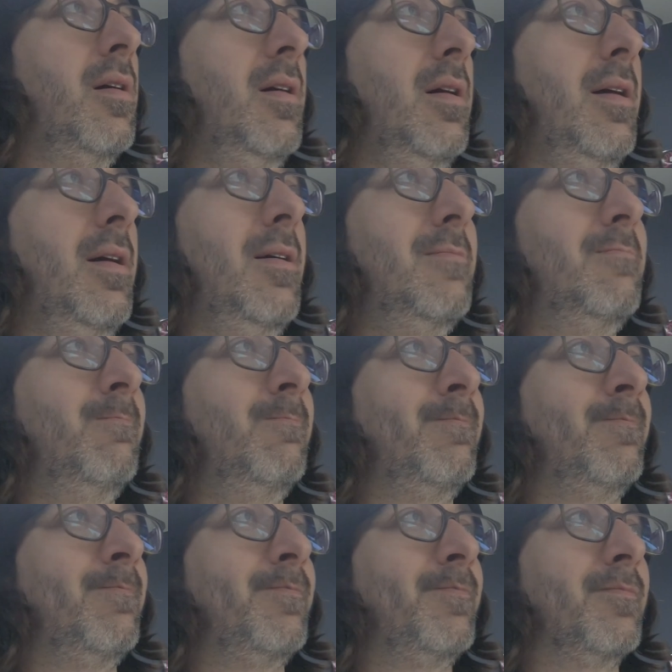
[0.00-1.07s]
It
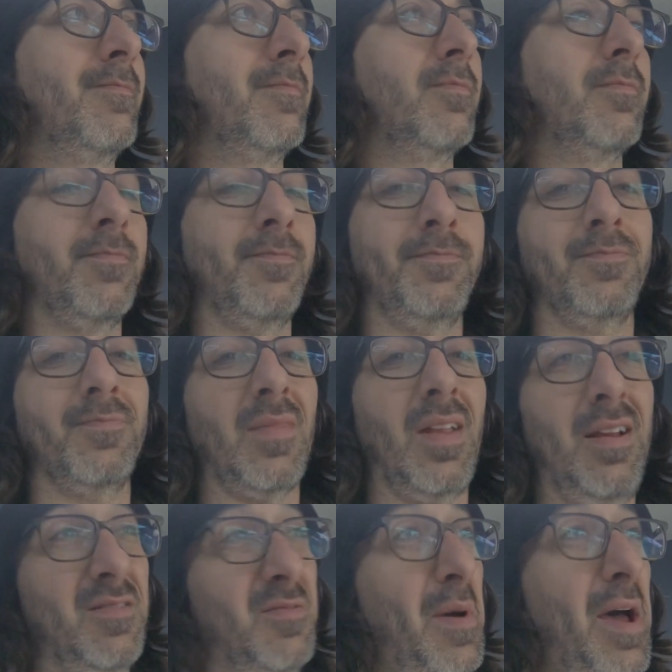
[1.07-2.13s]

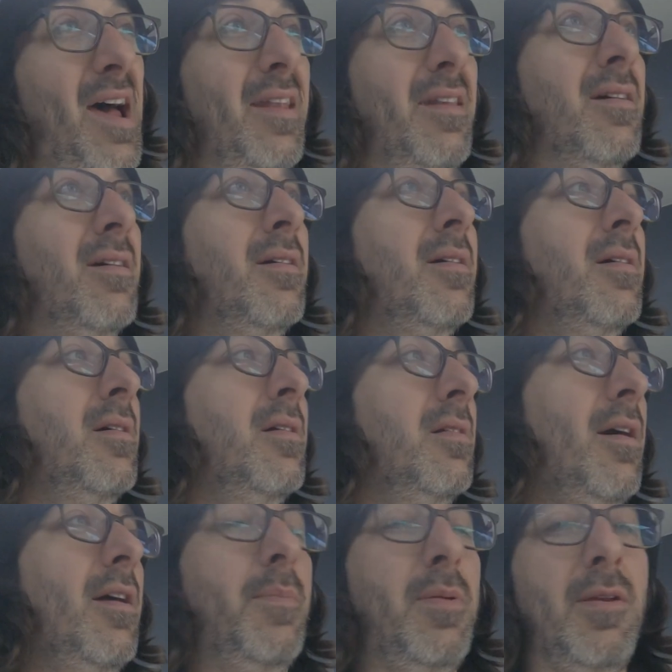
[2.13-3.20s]
was bad.
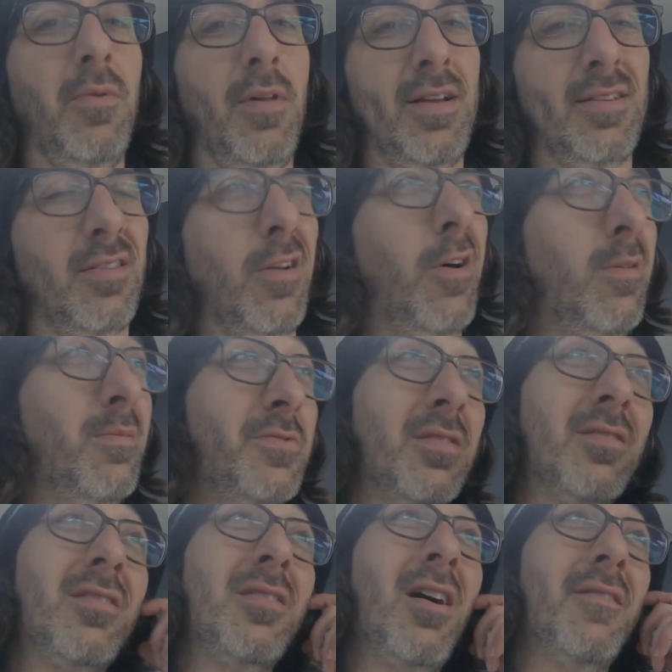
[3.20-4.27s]
A lot of people lost their homes
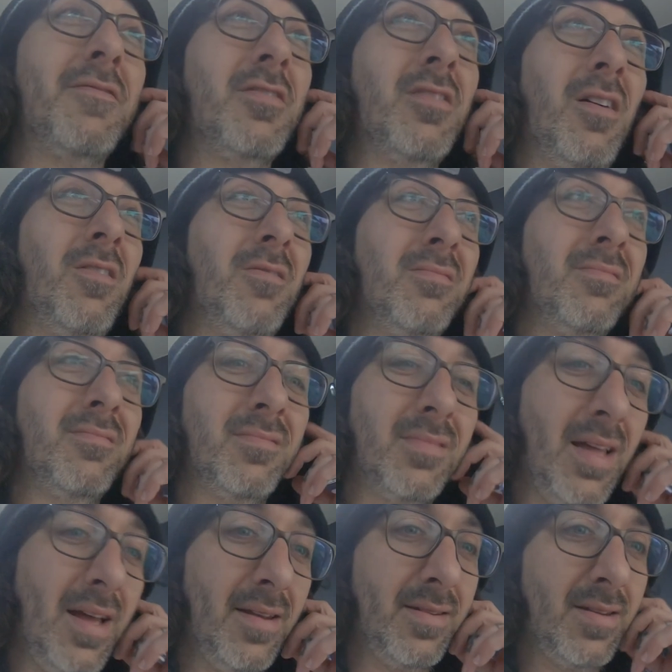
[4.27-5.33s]
and stuff, so
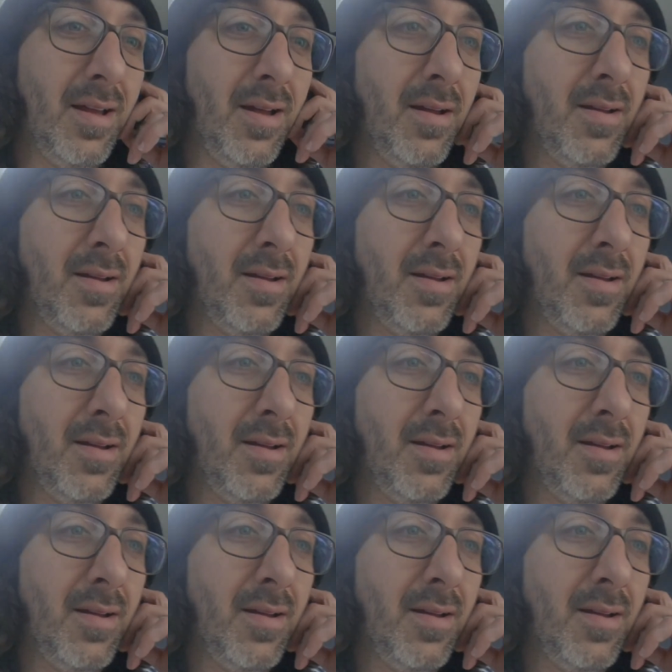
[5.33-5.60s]
that